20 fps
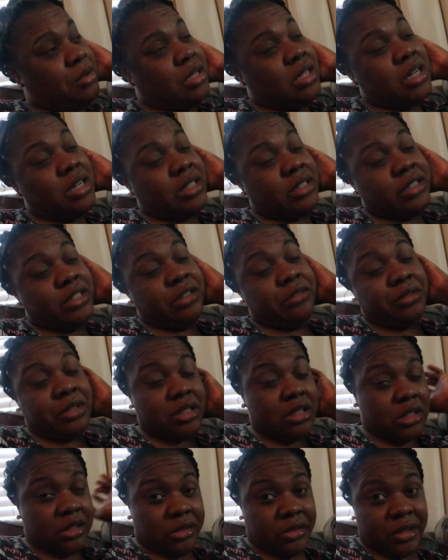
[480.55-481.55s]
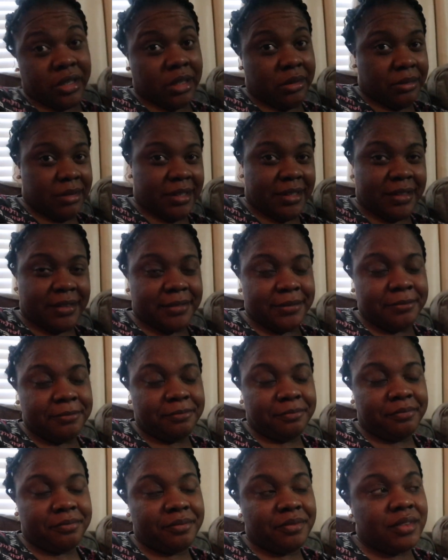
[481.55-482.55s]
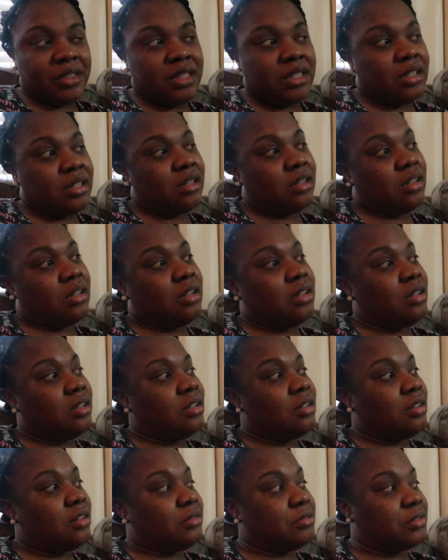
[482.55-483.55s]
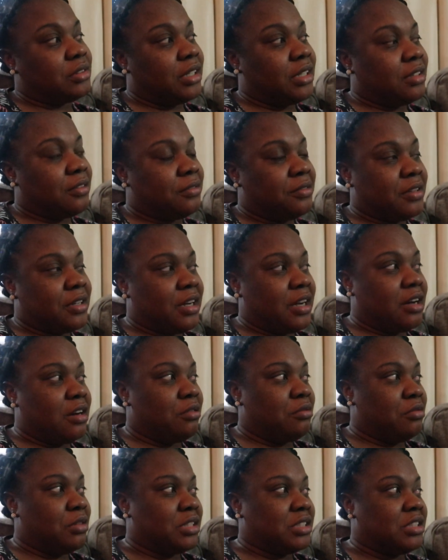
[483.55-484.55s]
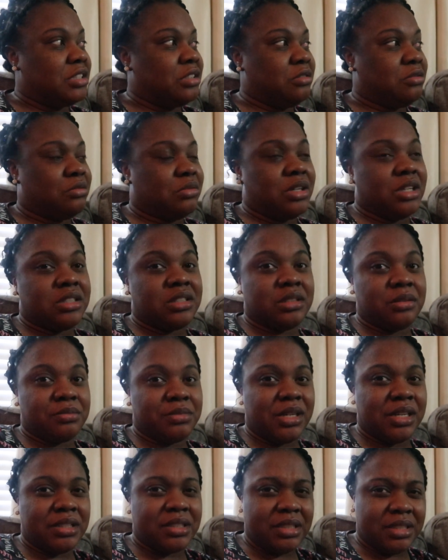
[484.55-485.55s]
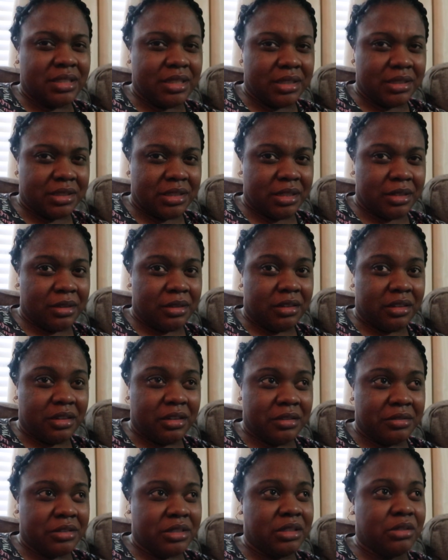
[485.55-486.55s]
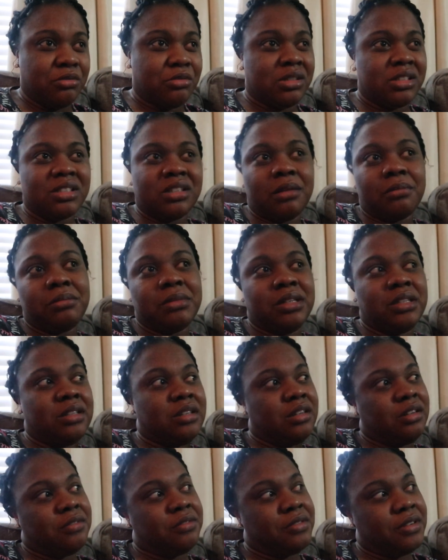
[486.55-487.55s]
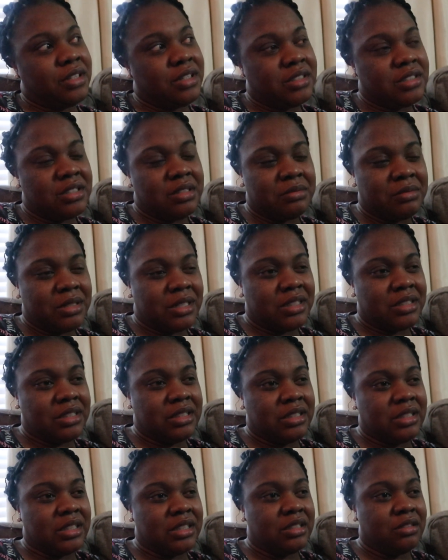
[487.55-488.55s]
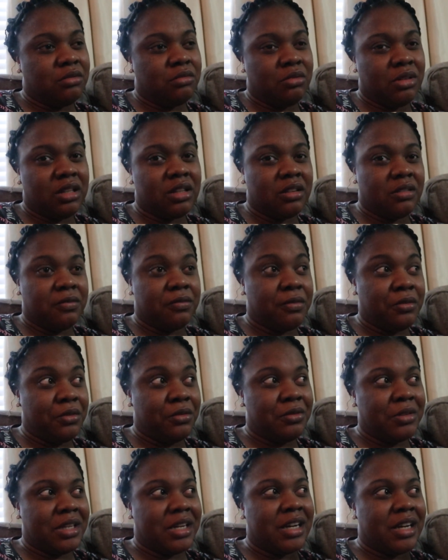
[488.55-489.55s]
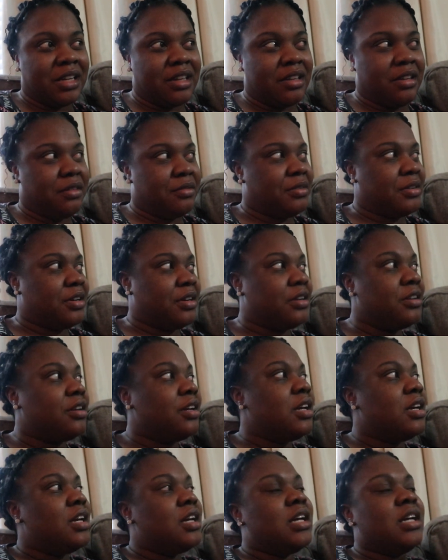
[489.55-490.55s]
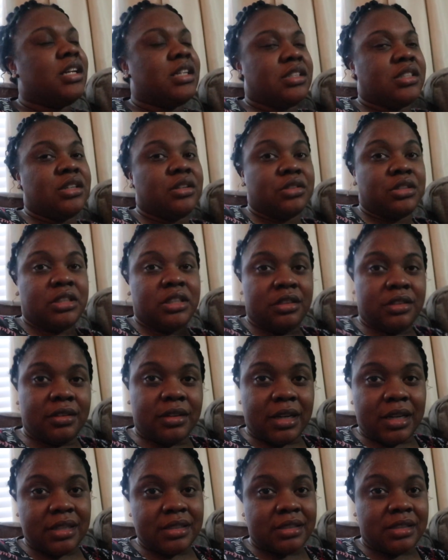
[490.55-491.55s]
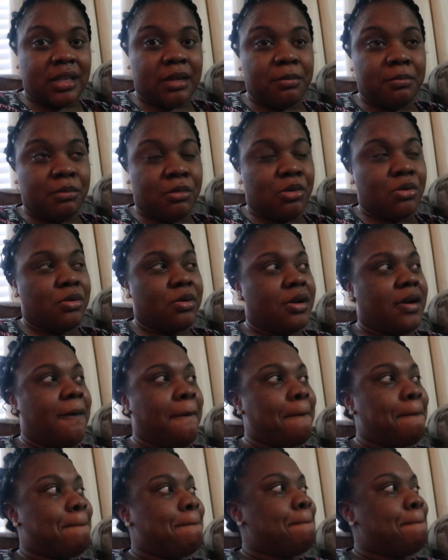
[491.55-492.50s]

Because she was screaming, uh, I'm trying to figure out what she wants. Sometimes she sits there if she wants something different. Sometimes she doesn't want the food that I give her. So she know how to say more.